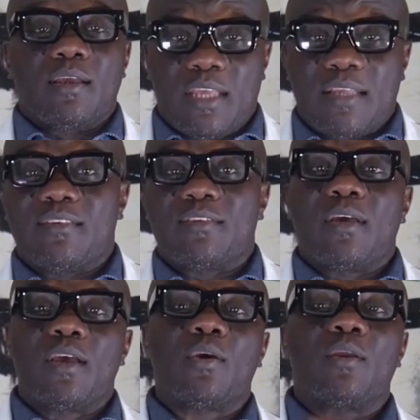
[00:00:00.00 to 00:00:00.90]
like this
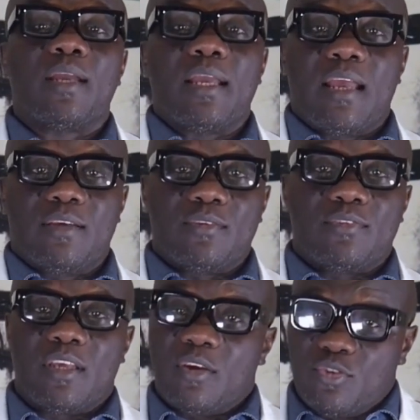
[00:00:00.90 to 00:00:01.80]
video, and every
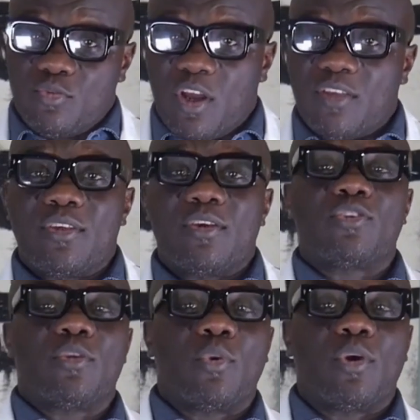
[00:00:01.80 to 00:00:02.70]
video you watch to
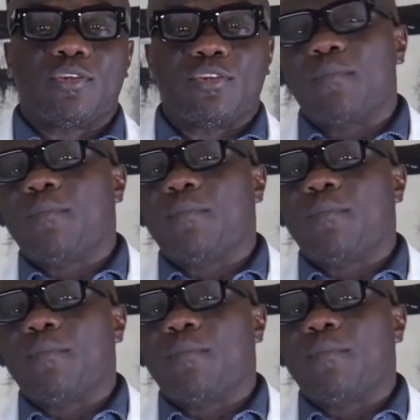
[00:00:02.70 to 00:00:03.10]
support us.